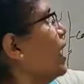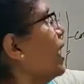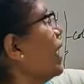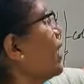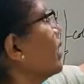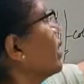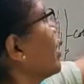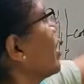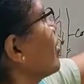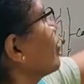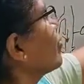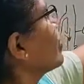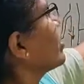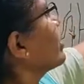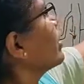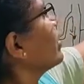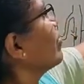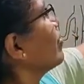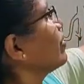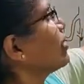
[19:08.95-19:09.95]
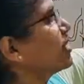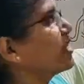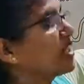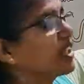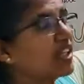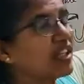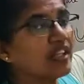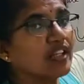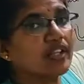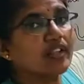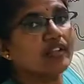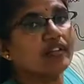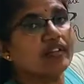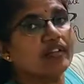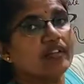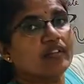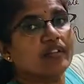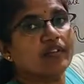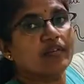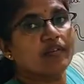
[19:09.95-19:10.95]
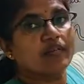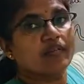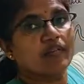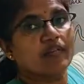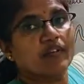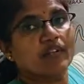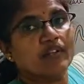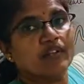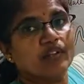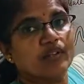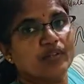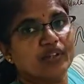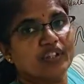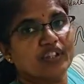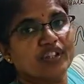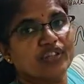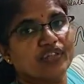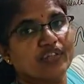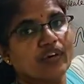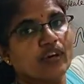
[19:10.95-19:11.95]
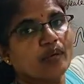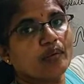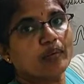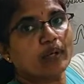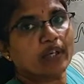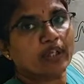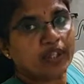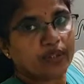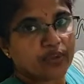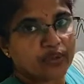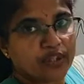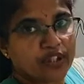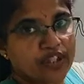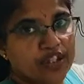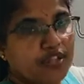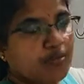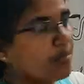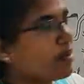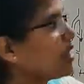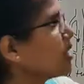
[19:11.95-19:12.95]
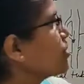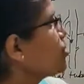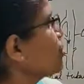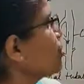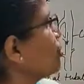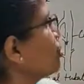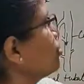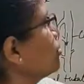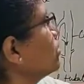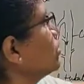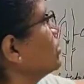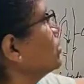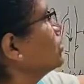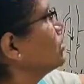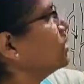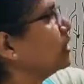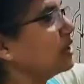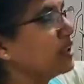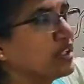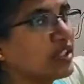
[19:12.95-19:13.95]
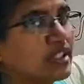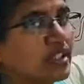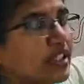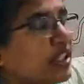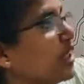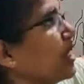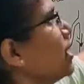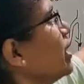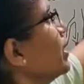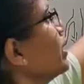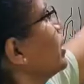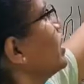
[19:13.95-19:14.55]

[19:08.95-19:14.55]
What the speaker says: and after everything, urine is formed and urine is passed through this thing.